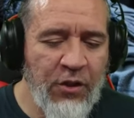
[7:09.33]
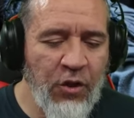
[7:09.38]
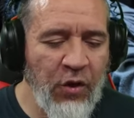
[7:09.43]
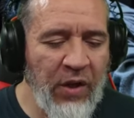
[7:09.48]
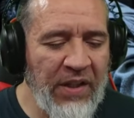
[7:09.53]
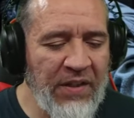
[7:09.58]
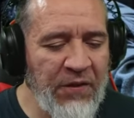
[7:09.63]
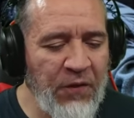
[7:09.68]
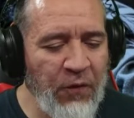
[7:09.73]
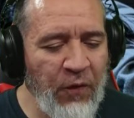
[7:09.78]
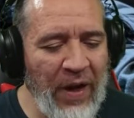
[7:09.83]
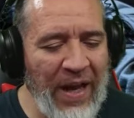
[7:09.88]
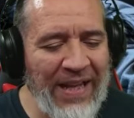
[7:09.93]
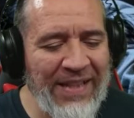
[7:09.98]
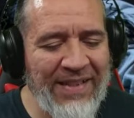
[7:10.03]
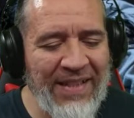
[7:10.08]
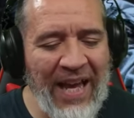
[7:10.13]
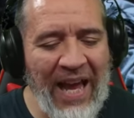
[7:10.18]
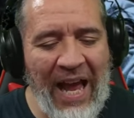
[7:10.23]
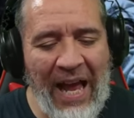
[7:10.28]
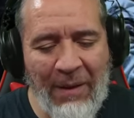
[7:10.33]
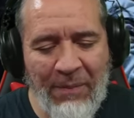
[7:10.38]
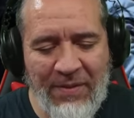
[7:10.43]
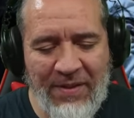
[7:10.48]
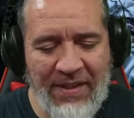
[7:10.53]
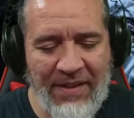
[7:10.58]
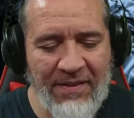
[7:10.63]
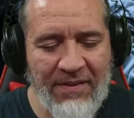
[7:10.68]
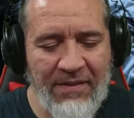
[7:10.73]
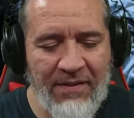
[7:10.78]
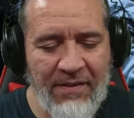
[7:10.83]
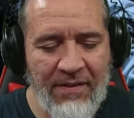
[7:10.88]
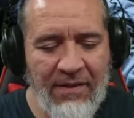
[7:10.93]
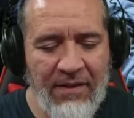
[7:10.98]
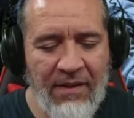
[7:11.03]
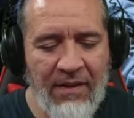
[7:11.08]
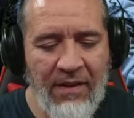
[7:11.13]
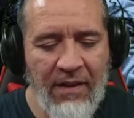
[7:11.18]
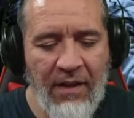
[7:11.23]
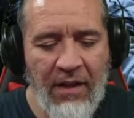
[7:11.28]
to his friend's absence
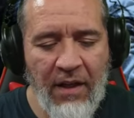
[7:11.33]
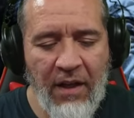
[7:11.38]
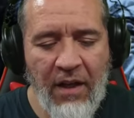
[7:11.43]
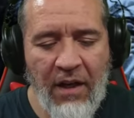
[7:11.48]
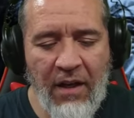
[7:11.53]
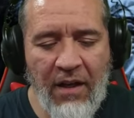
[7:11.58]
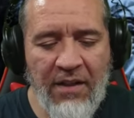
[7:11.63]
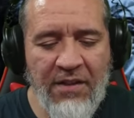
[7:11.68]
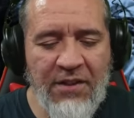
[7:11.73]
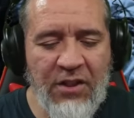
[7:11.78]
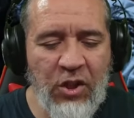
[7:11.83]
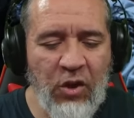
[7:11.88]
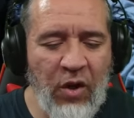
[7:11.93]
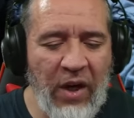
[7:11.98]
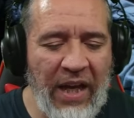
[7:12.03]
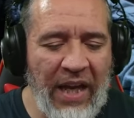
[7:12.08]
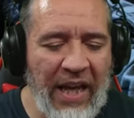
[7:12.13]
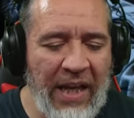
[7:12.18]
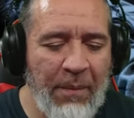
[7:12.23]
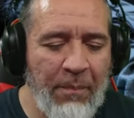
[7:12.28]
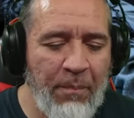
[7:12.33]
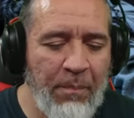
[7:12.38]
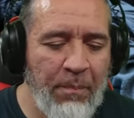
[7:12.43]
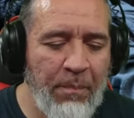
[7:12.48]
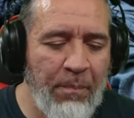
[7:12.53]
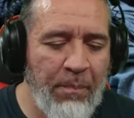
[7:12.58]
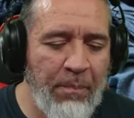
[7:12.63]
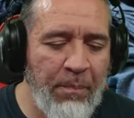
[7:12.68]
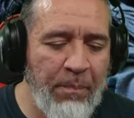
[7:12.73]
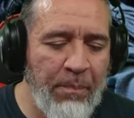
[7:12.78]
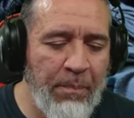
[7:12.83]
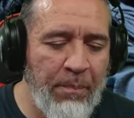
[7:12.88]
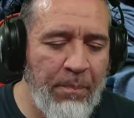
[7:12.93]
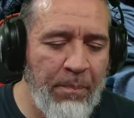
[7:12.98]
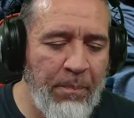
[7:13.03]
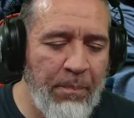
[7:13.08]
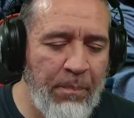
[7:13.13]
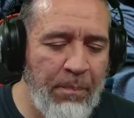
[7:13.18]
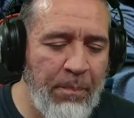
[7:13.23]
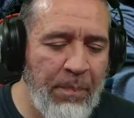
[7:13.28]
until a
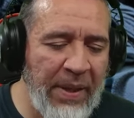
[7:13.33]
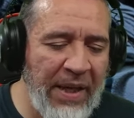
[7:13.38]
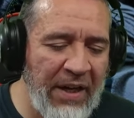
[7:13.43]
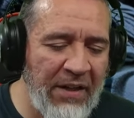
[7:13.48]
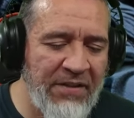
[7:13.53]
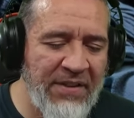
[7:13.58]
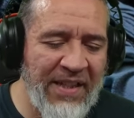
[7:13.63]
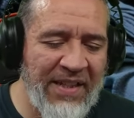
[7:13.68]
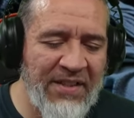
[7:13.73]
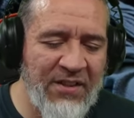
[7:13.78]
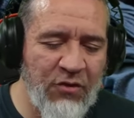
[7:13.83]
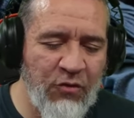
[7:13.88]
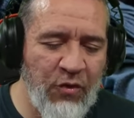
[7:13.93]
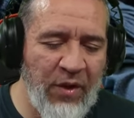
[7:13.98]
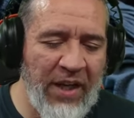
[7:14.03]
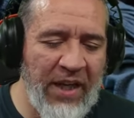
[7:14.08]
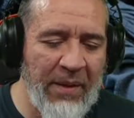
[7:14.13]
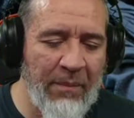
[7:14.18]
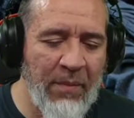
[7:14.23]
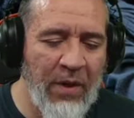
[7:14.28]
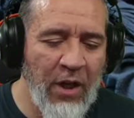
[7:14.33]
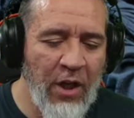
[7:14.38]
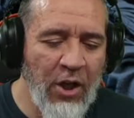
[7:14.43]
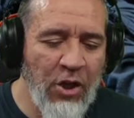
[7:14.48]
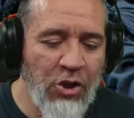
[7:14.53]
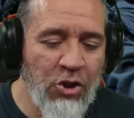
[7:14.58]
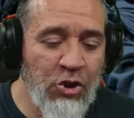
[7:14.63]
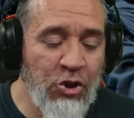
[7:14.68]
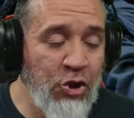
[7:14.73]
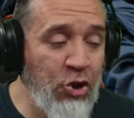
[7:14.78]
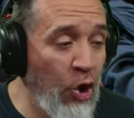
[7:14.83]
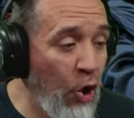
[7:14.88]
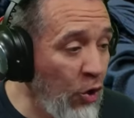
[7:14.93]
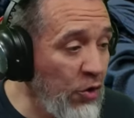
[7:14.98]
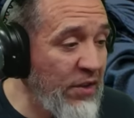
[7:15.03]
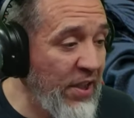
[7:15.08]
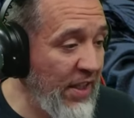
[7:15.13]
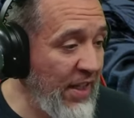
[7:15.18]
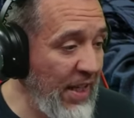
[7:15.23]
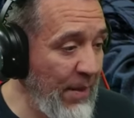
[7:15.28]
piercing scream
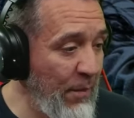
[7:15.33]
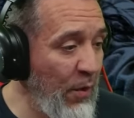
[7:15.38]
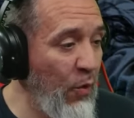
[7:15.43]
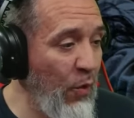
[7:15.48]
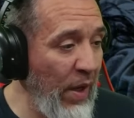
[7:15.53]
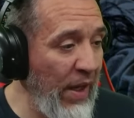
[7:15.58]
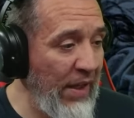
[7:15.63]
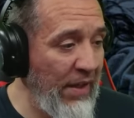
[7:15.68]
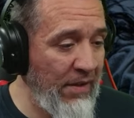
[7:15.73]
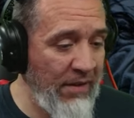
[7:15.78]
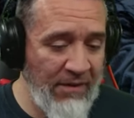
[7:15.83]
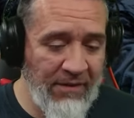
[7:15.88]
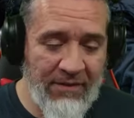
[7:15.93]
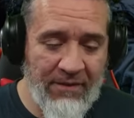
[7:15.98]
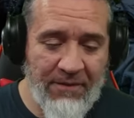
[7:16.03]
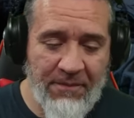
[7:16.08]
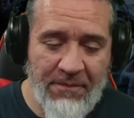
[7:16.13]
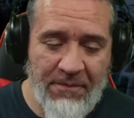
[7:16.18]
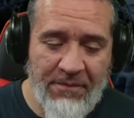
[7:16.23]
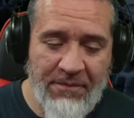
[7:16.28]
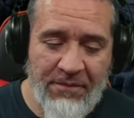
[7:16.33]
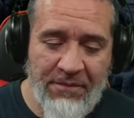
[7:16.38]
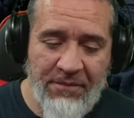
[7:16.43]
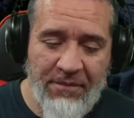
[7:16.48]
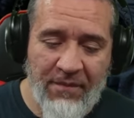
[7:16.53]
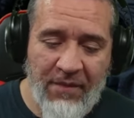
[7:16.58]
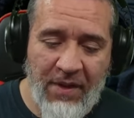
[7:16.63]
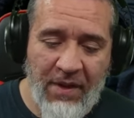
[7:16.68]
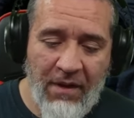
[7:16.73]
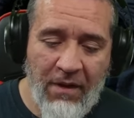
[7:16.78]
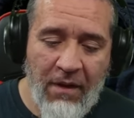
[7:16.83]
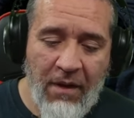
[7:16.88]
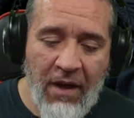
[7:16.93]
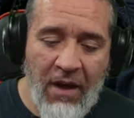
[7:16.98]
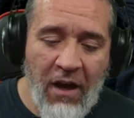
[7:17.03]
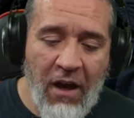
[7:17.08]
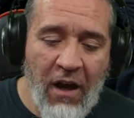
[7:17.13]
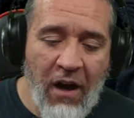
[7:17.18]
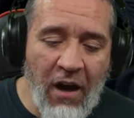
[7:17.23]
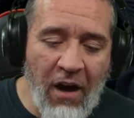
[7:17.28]
jolted him awake.
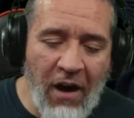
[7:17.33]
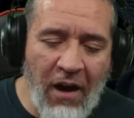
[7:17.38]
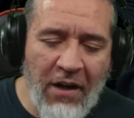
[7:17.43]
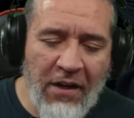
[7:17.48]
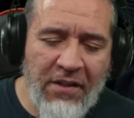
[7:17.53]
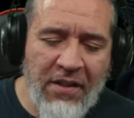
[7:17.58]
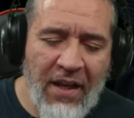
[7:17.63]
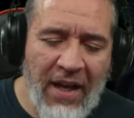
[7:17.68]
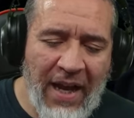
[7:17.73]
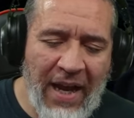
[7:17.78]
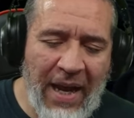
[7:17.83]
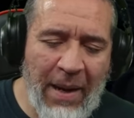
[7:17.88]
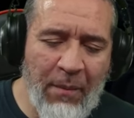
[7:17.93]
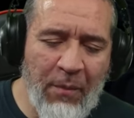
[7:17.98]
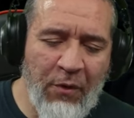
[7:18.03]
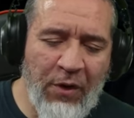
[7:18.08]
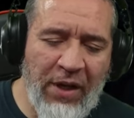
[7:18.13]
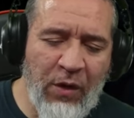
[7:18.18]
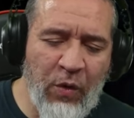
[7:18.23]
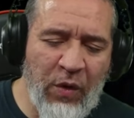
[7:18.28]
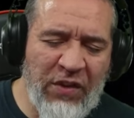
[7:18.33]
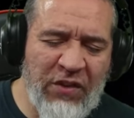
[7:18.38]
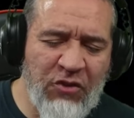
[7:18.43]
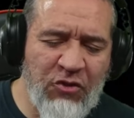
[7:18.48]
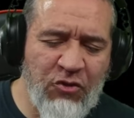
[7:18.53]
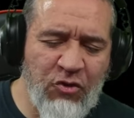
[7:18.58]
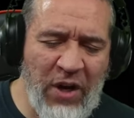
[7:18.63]
Heart hammering with